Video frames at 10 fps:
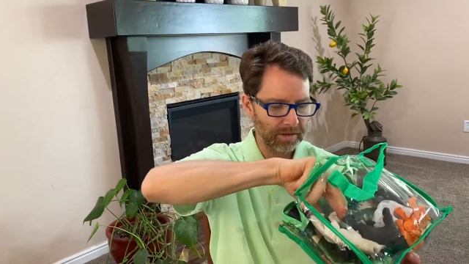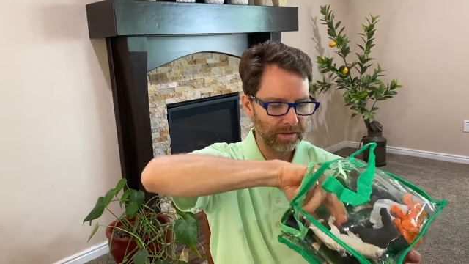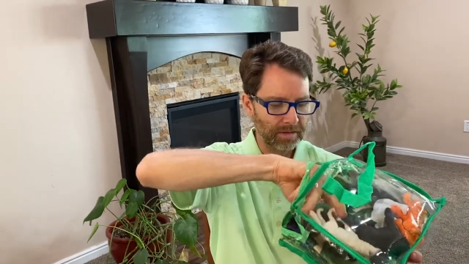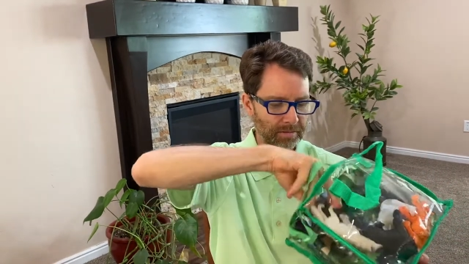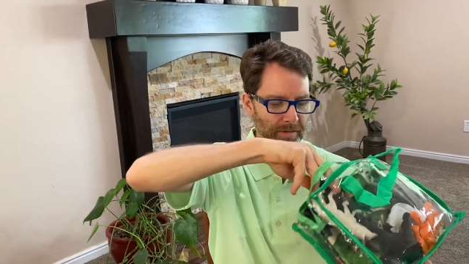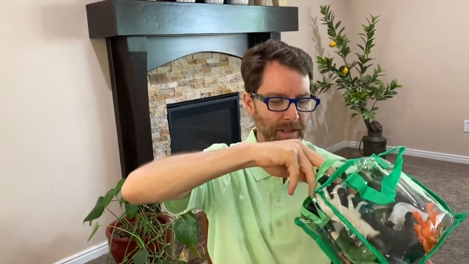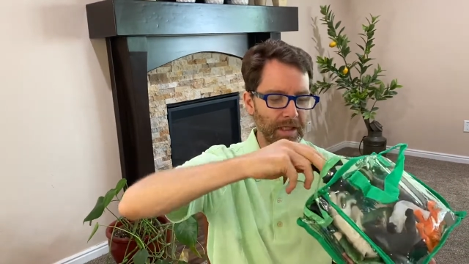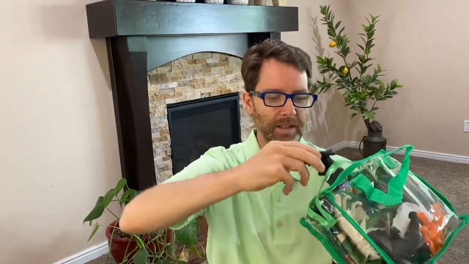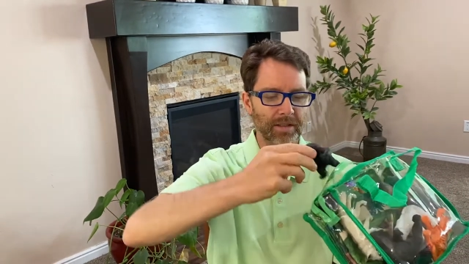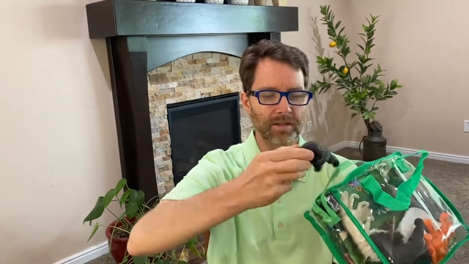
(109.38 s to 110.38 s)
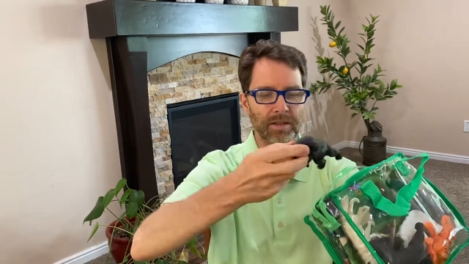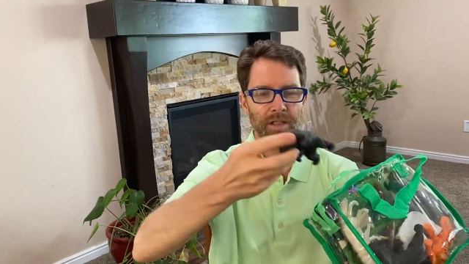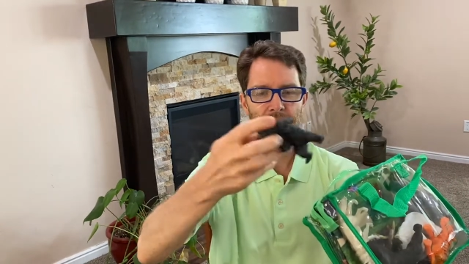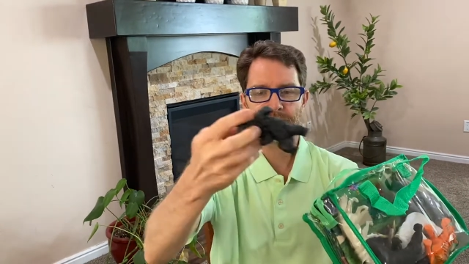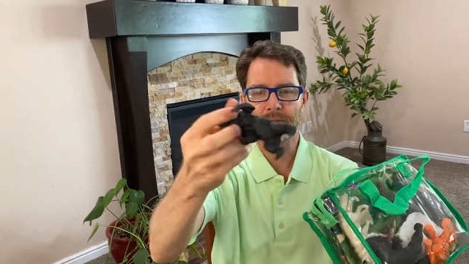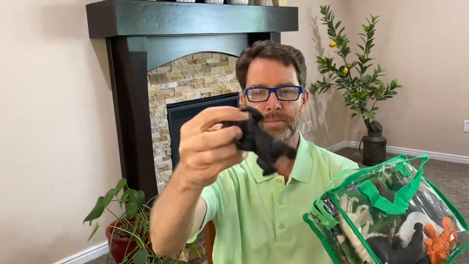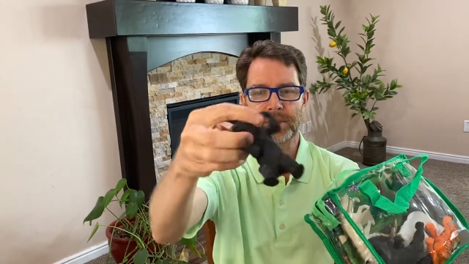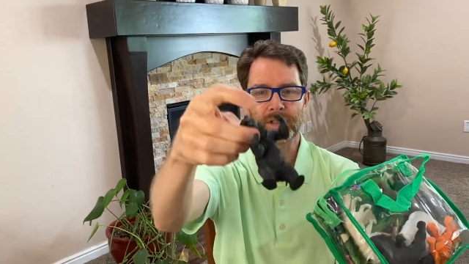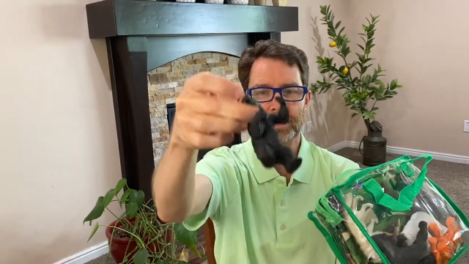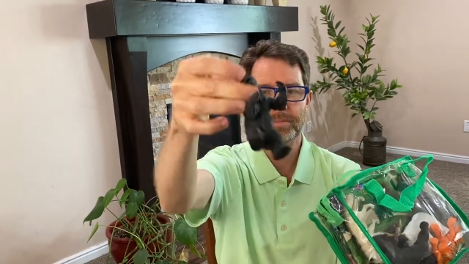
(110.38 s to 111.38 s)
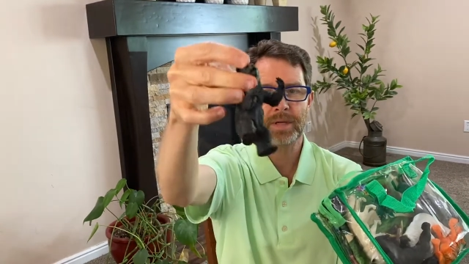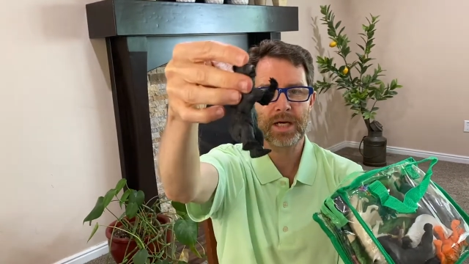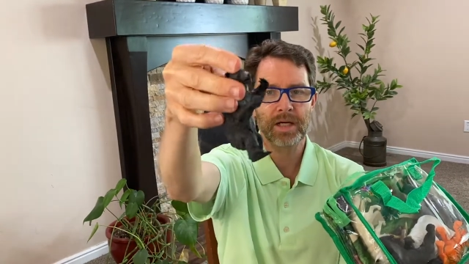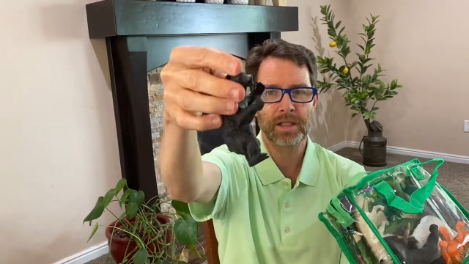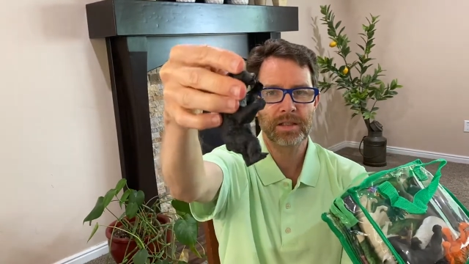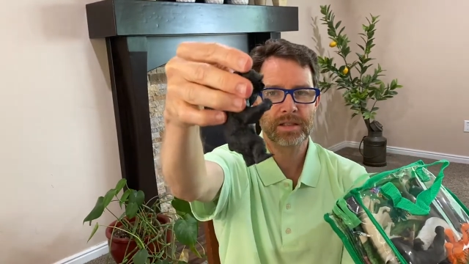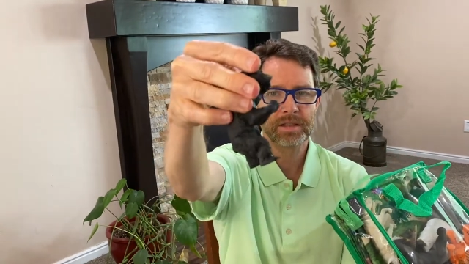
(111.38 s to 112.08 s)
Oh my heck, there's a lot of them. There's a bear.